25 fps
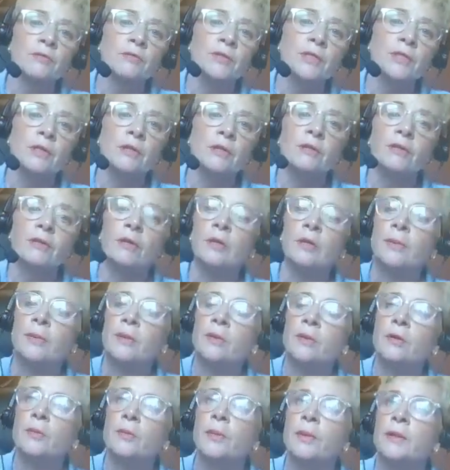
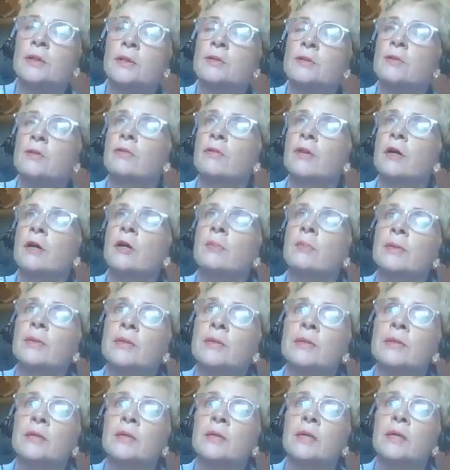physiotherapy, occupational
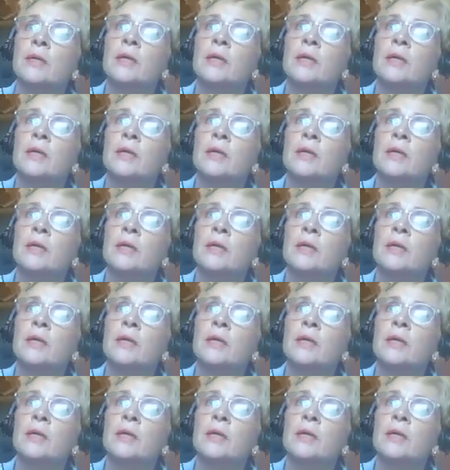therapists,